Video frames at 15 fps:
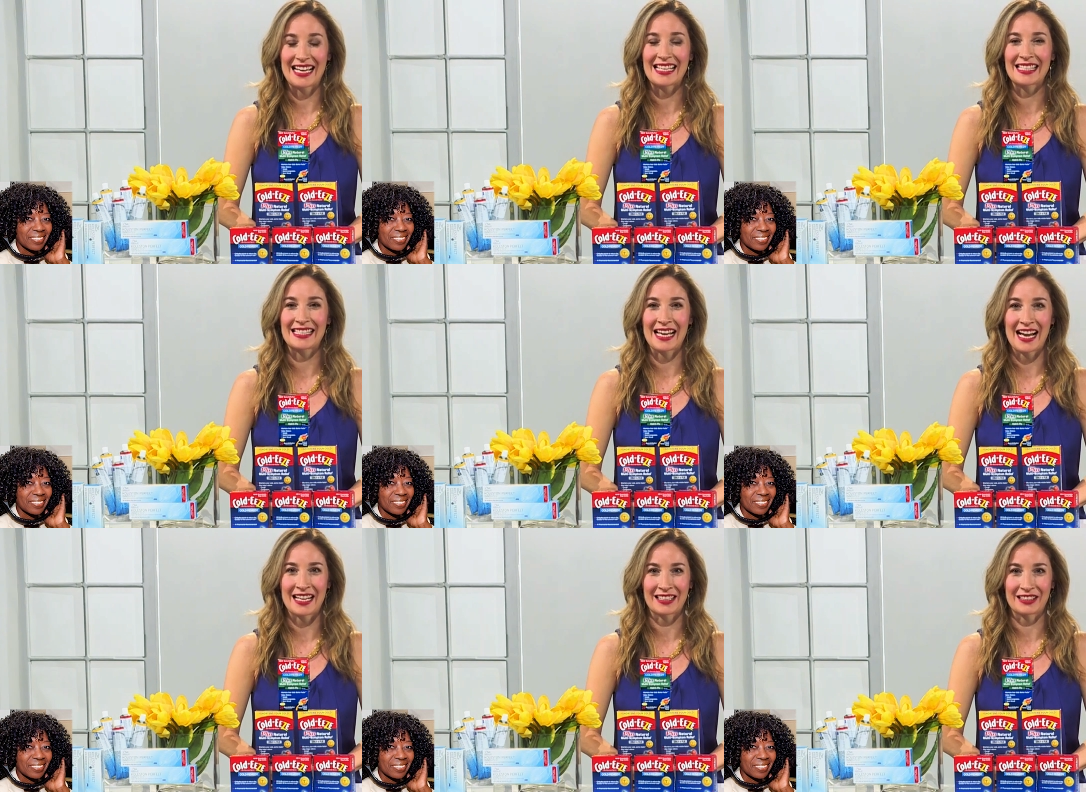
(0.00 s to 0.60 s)

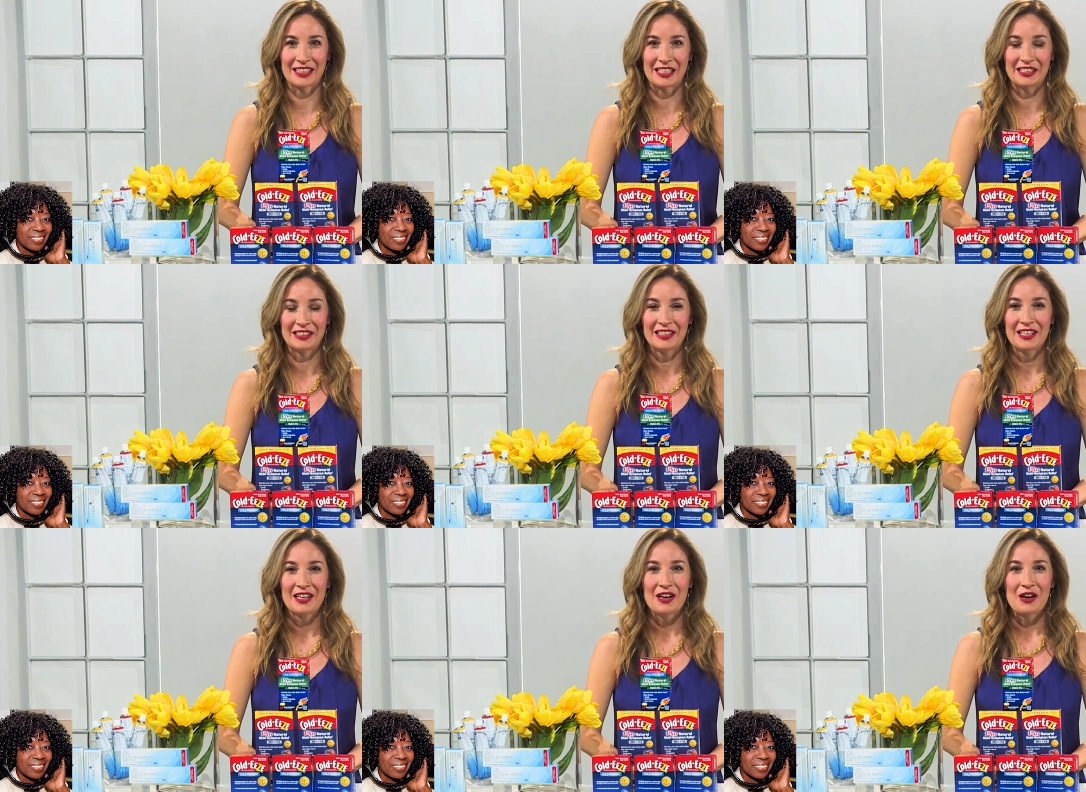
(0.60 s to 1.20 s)
Speaker 1: exactly.
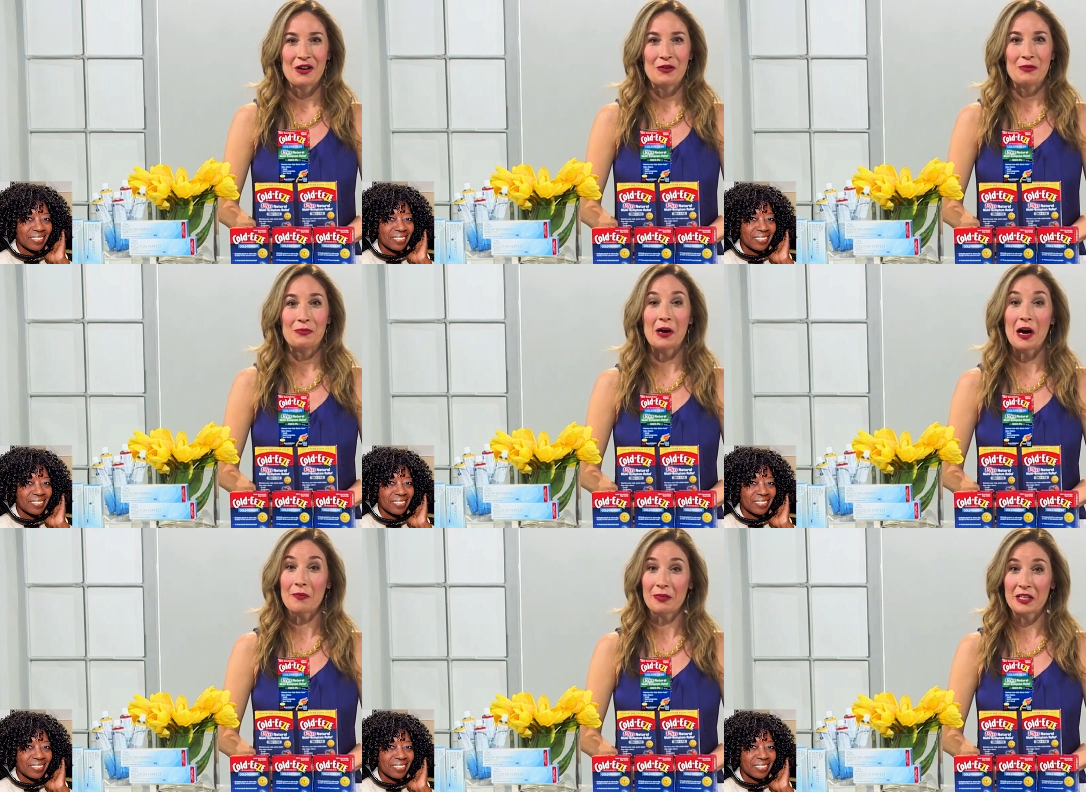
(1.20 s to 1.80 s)

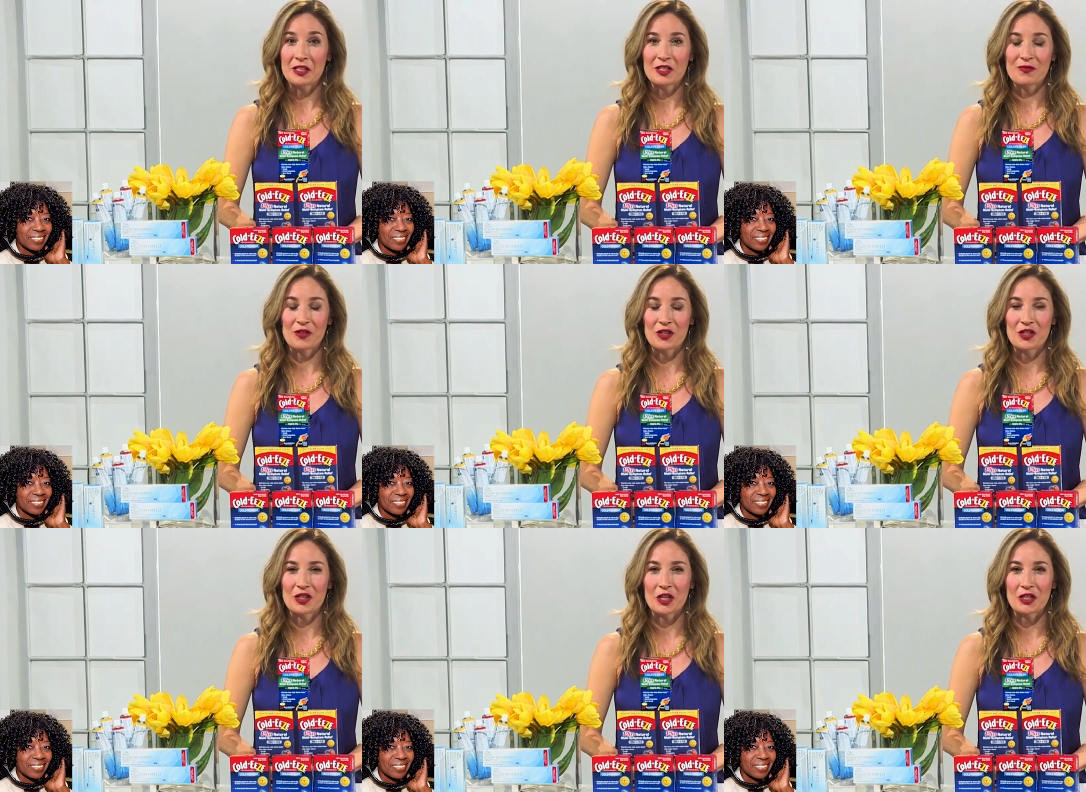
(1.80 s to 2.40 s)
Well, let's first
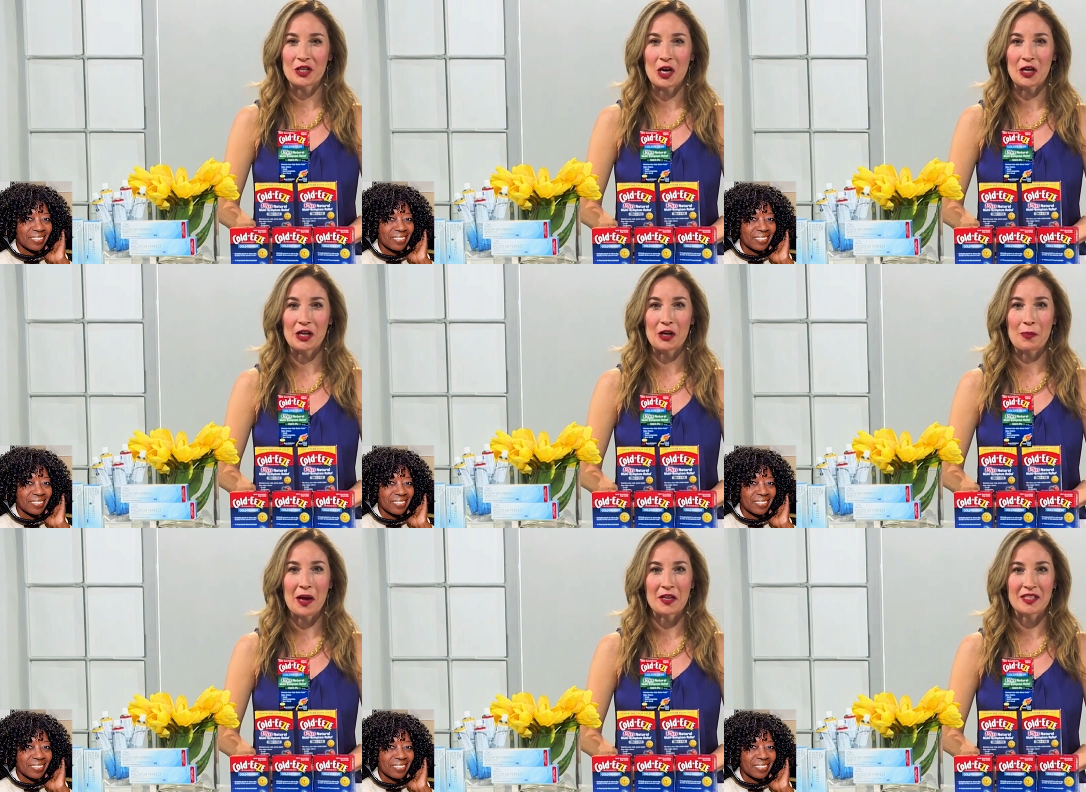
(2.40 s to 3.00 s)
start talking
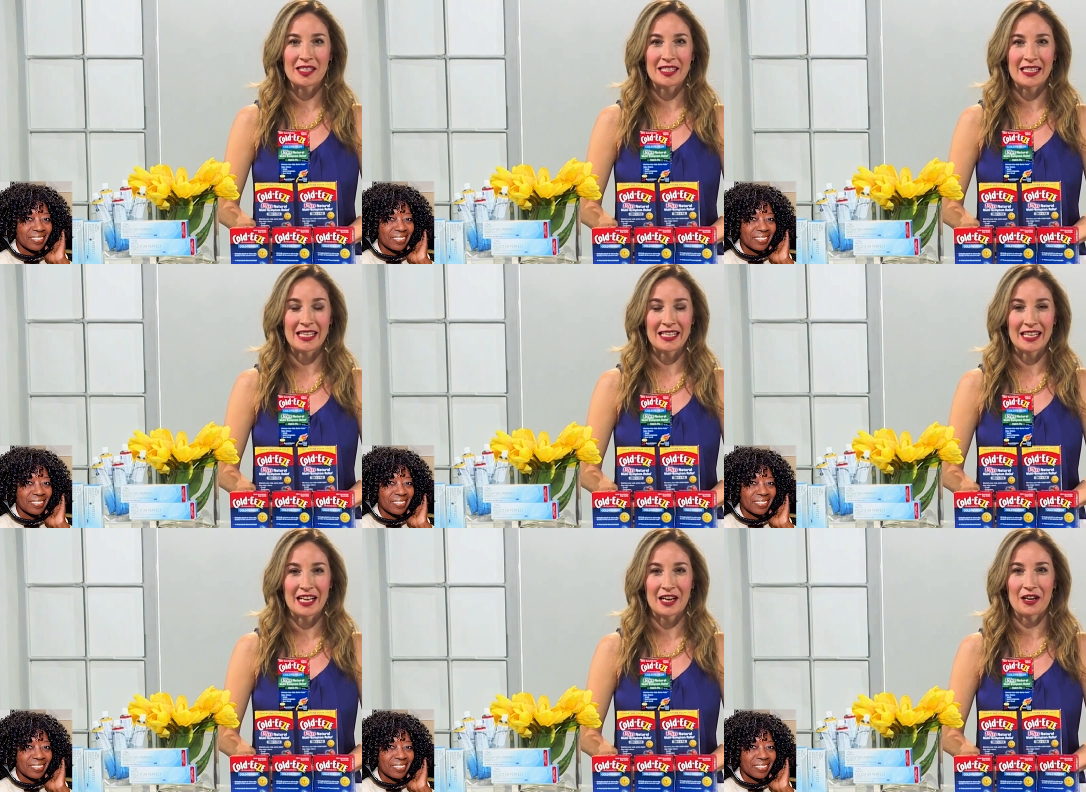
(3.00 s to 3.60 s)
about
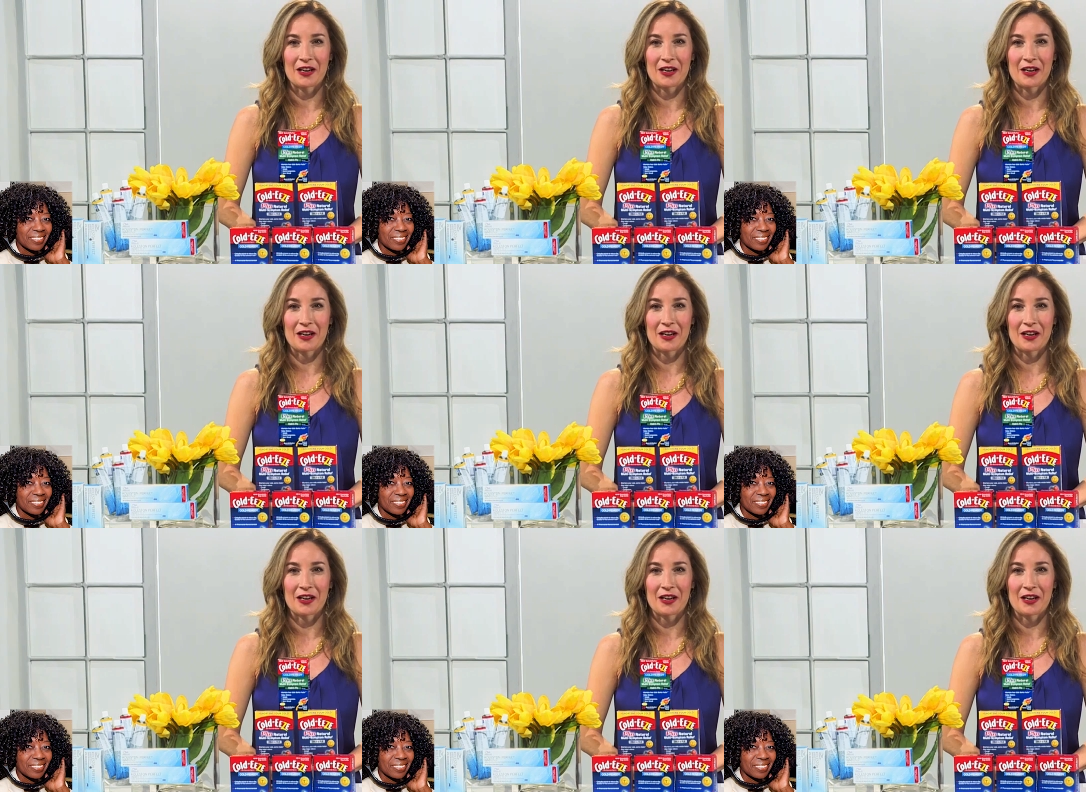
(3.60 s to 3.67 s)
skincare.